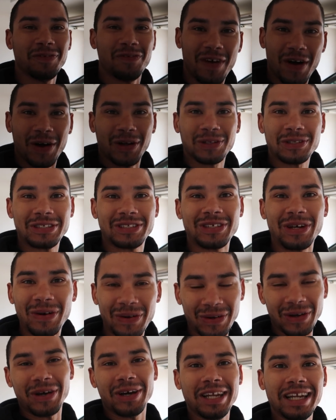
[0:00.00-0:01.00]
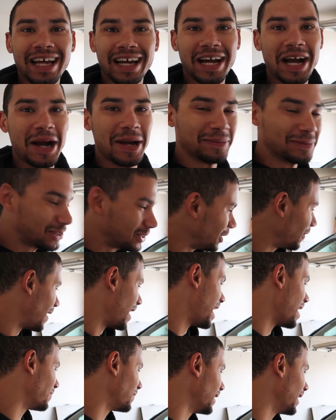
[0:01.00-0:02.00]
felt so good. Like, I am so
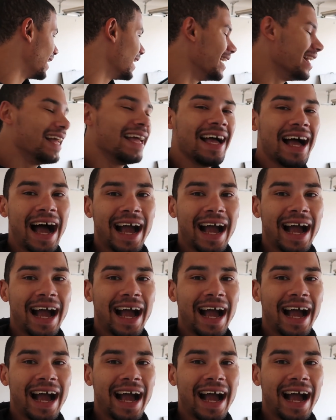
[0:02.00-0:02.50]
happy.